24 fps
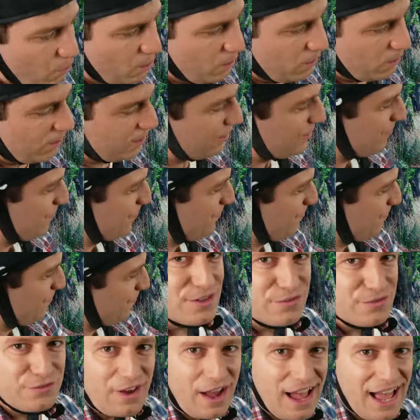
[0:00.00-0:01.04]
or
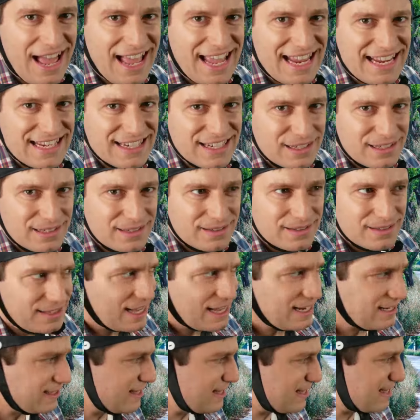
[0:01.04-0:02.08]
divide,
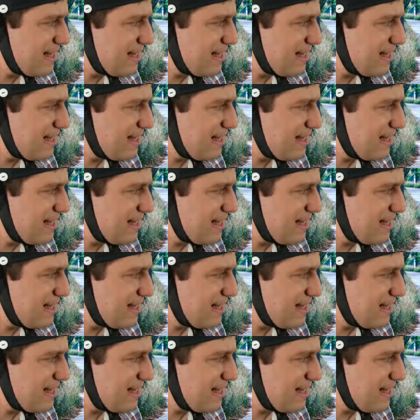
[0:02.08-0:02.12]
like to